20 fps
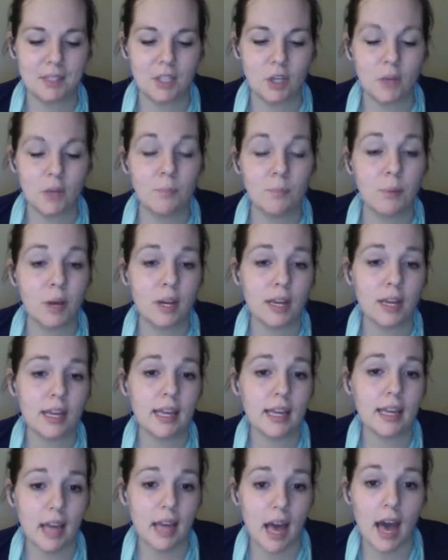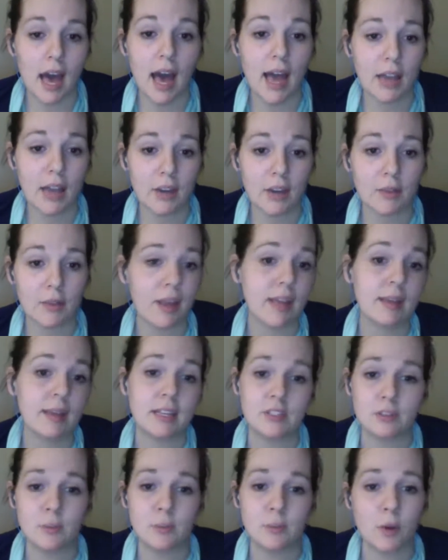your book higher rank
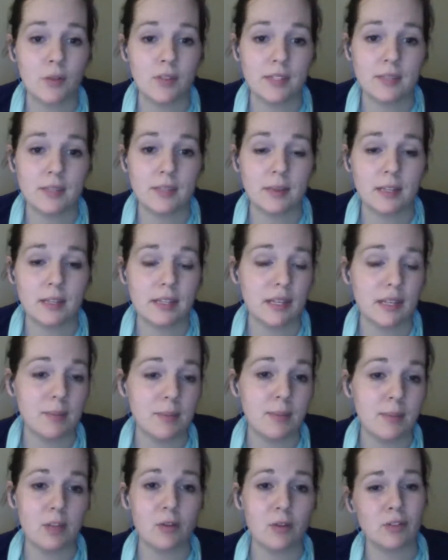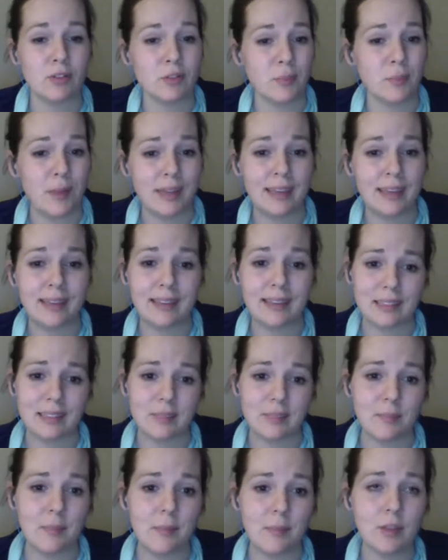gives you more visibility, but you're also making
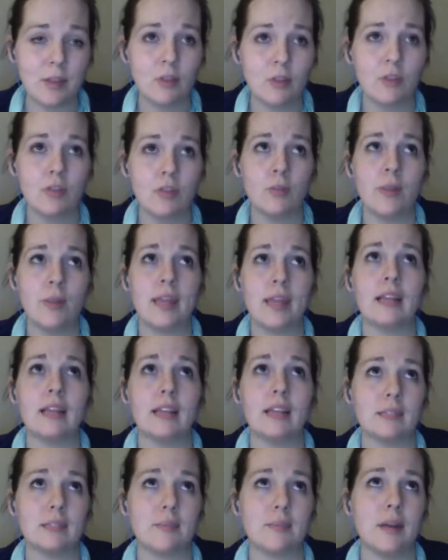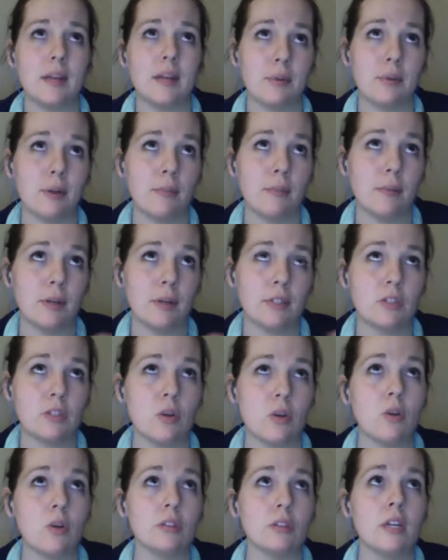less, you're making less money per book
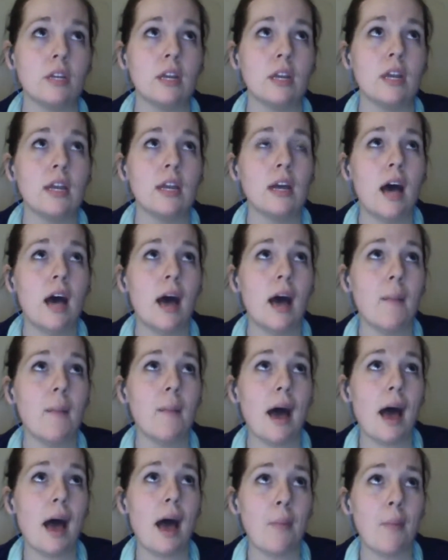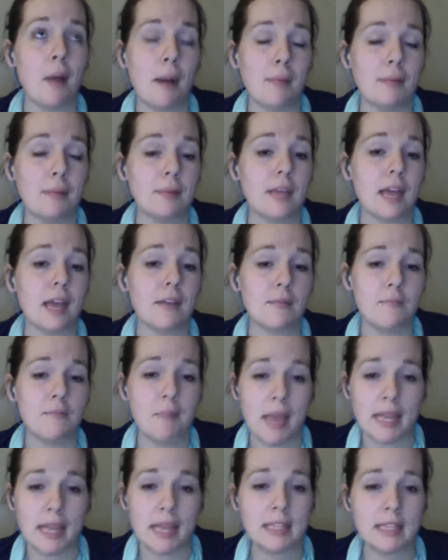sold. I probably have
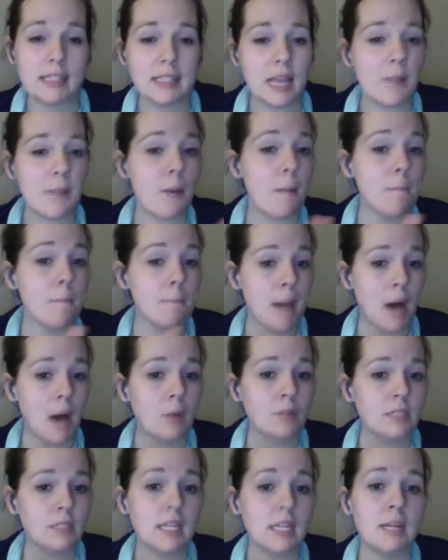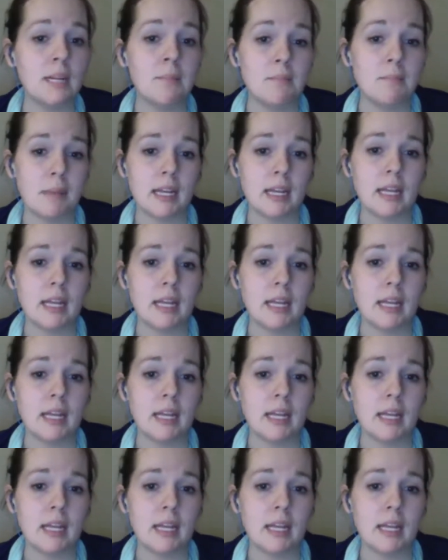made the same amount in